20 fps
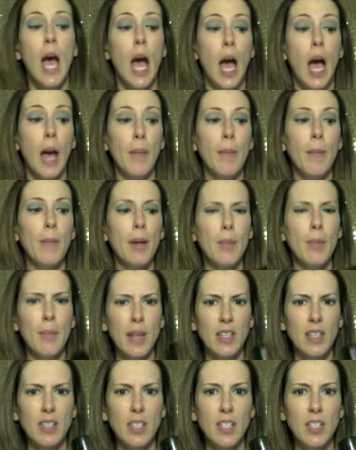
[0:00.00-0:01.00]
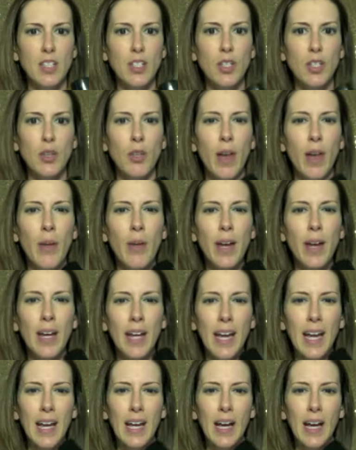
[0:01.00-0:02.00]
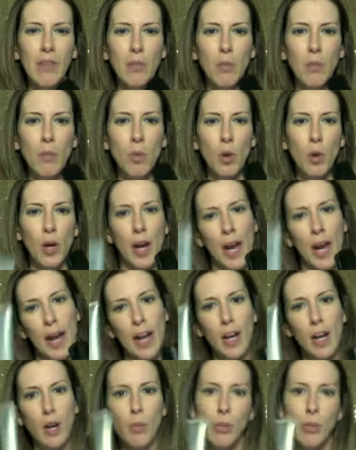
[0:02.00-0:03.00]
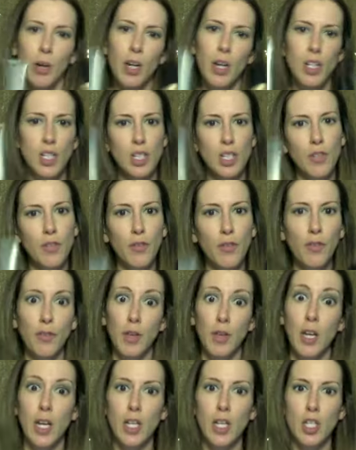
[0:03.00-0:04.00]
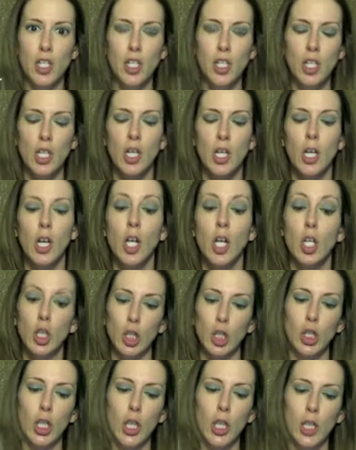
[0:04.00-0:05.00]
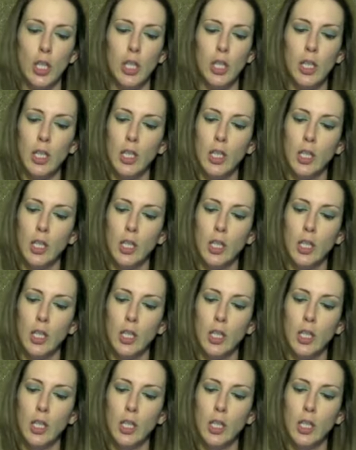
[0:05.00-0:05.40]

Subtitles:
I'm going to mix these two. That way I kind of have a more airbrushed, finished look.